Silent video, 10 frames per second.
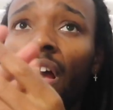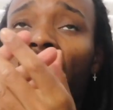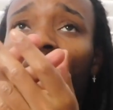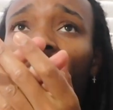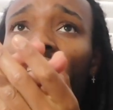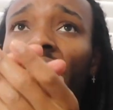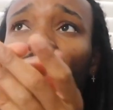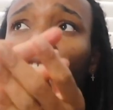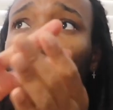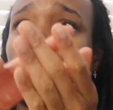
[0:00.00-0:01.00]
I've
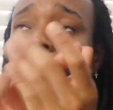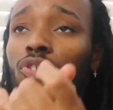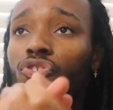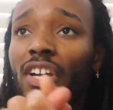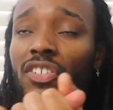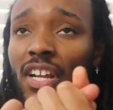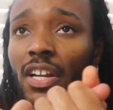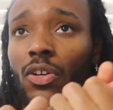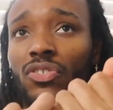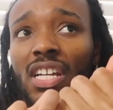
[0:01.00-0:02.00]
had 2 straight
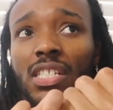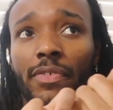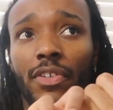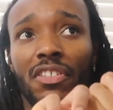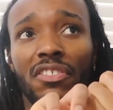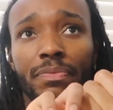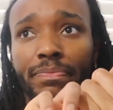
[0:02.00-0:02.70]
training contract interviews.